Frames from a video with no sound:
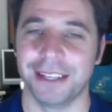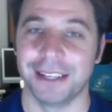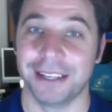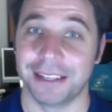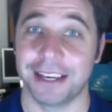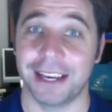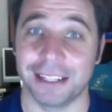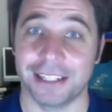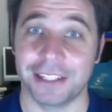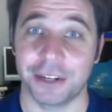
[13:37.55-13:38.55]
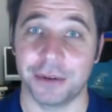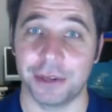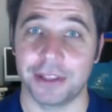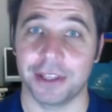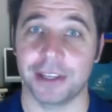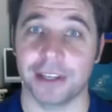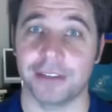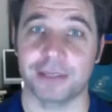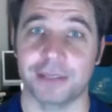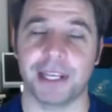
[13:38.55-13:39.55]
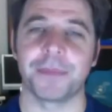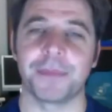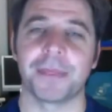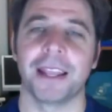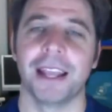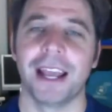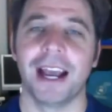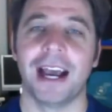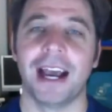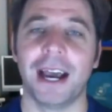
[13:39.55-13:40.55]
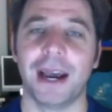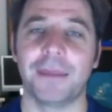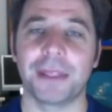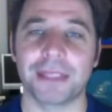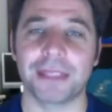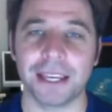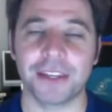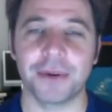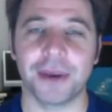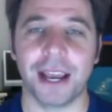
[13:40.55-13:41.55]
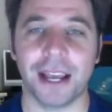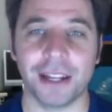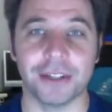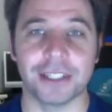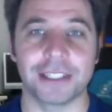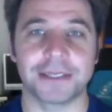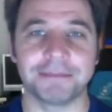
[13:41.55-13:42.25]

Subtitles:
Yeah, and let us know what you think of his plan. Thank you, Alois.